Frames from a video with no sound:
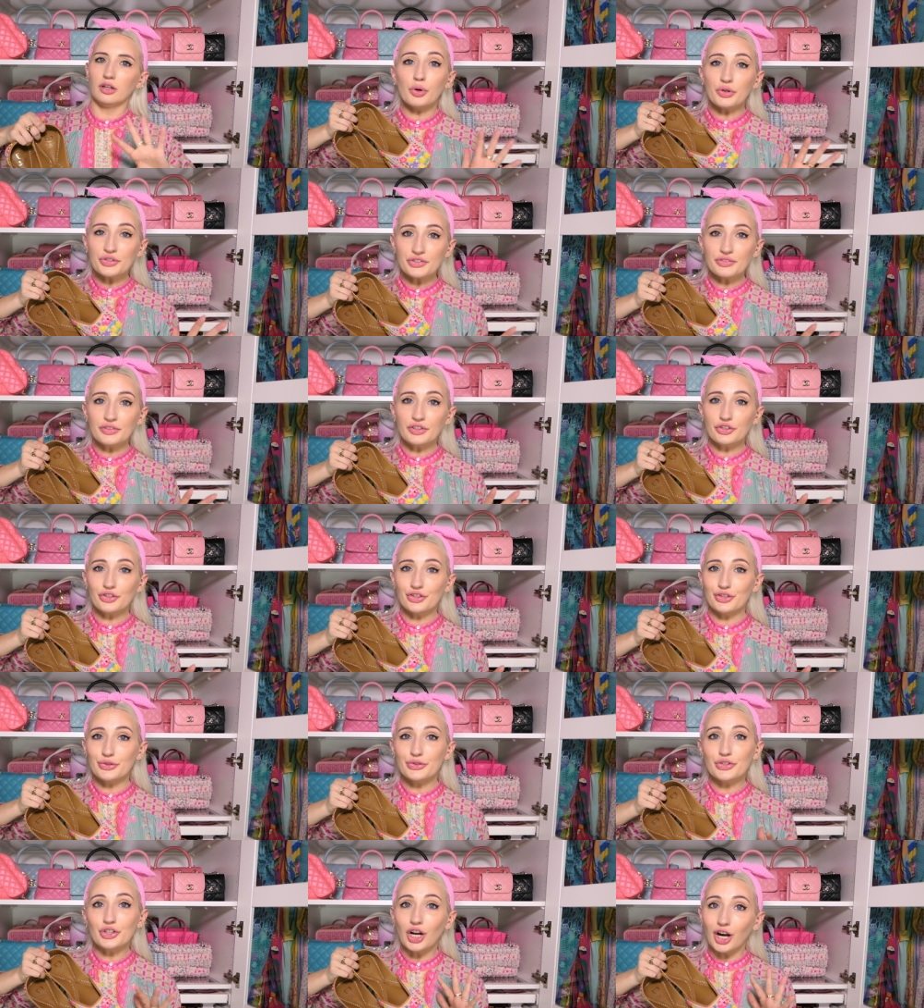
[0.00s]
Most of their
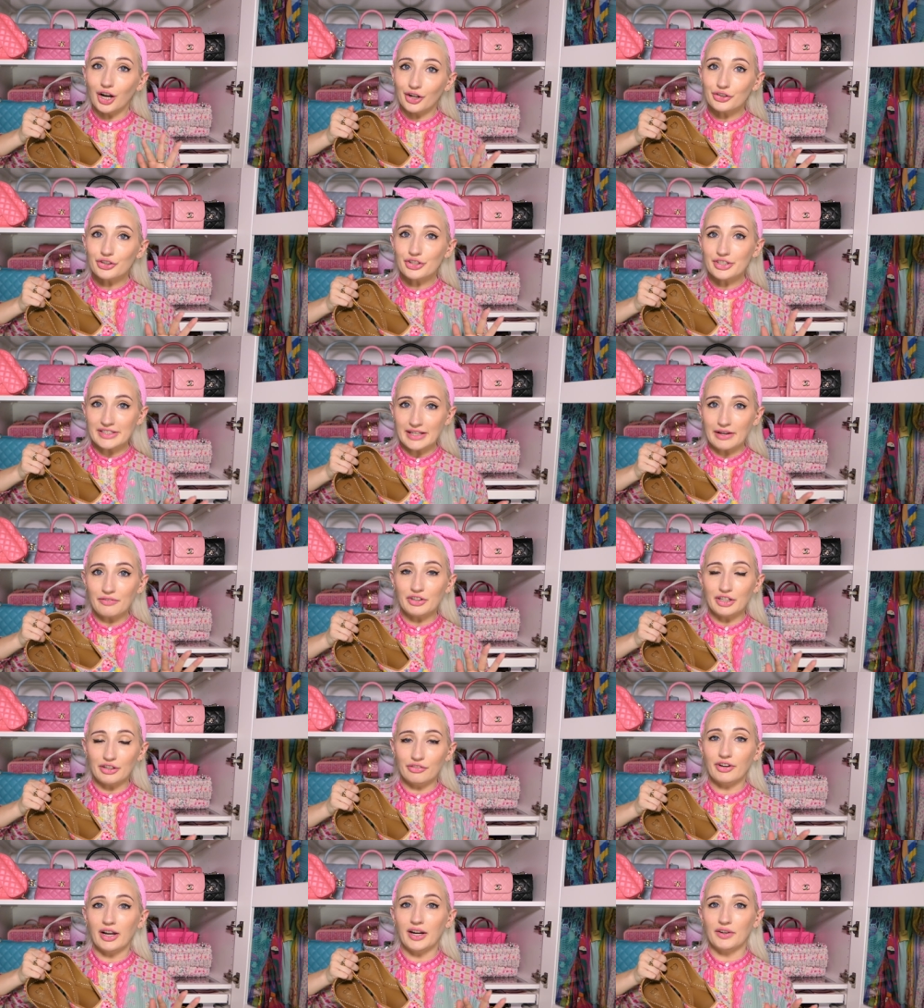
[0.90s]
shoes are under
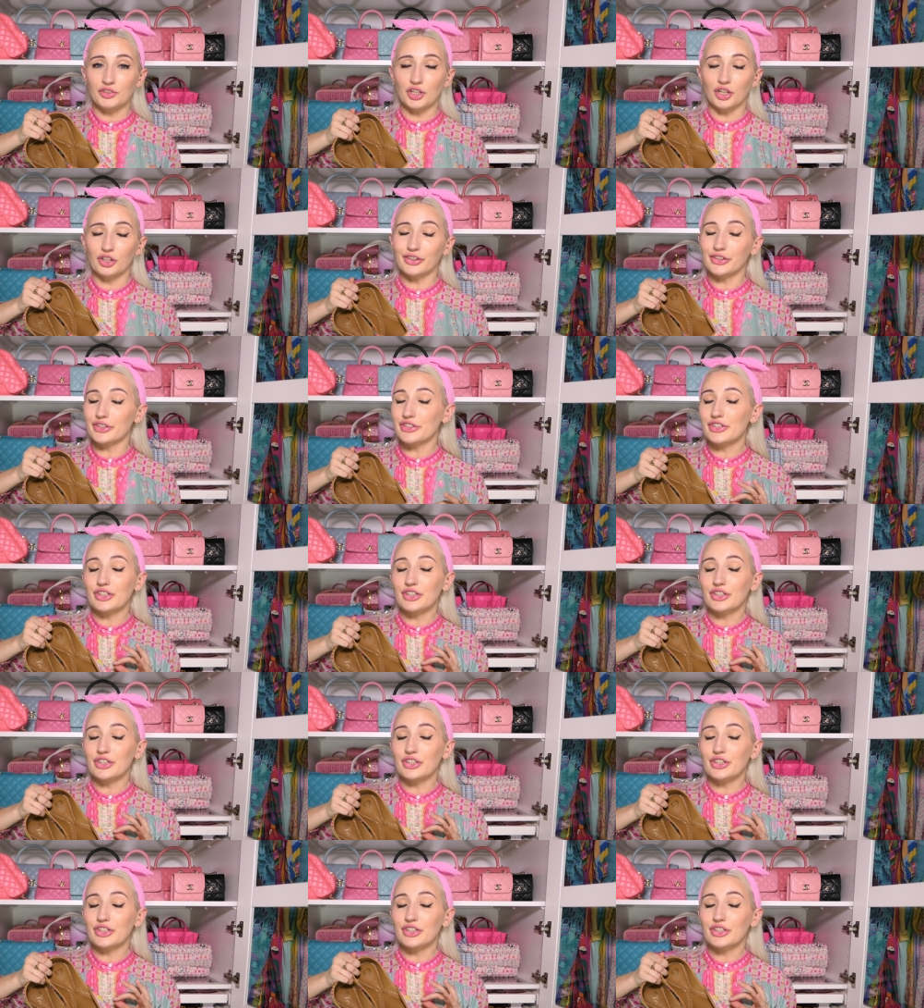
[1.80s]
$75.